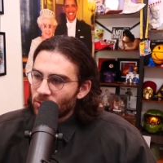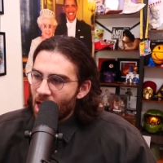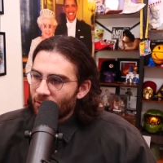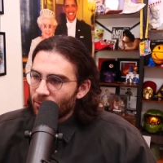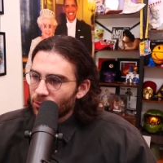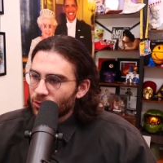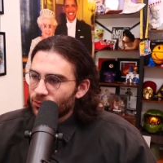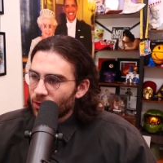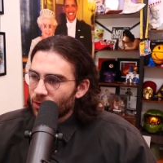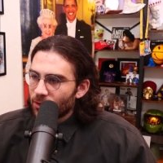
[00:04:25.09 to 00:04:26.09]
Half of it was
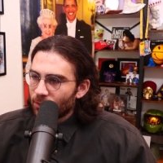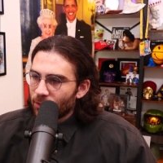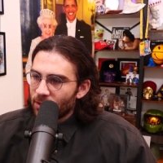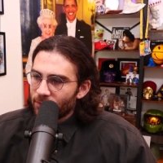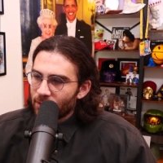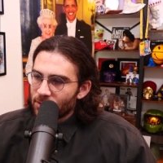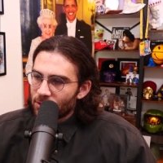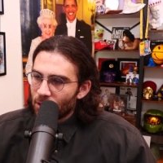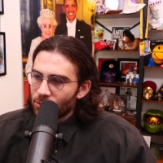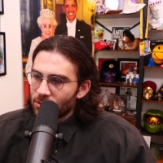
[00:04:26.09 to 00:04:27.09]
filler. There weren't even as
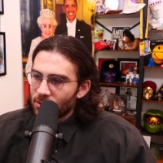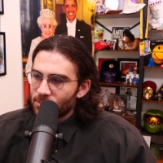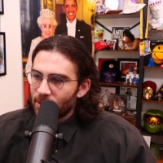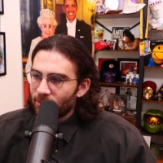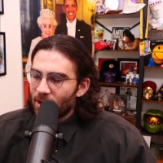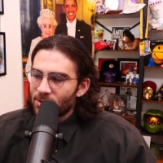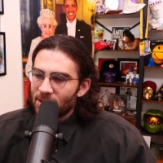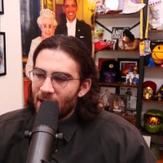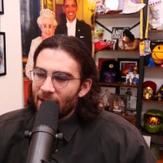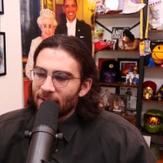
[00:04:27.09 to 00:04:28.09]
close to as many rounds.
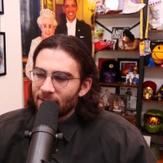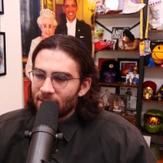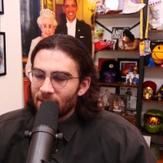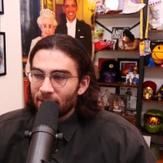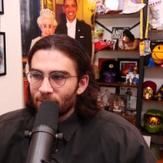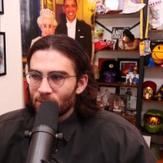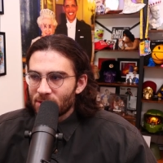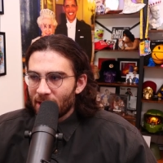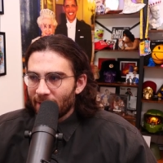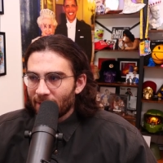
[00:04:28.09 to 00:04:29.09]
Yeah, I did think it
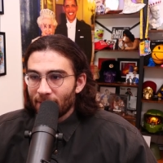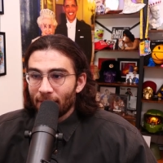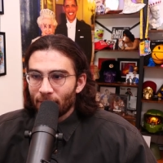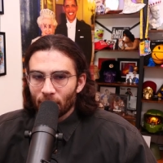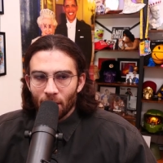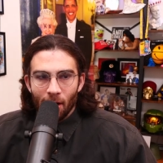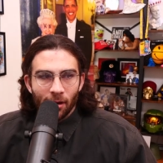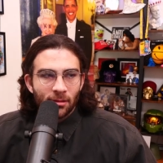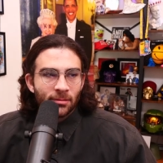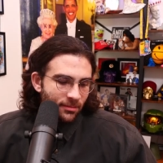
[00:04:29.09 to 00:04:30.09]
was like a little
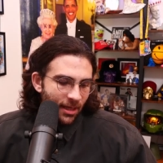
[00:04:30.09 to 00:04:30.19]
long.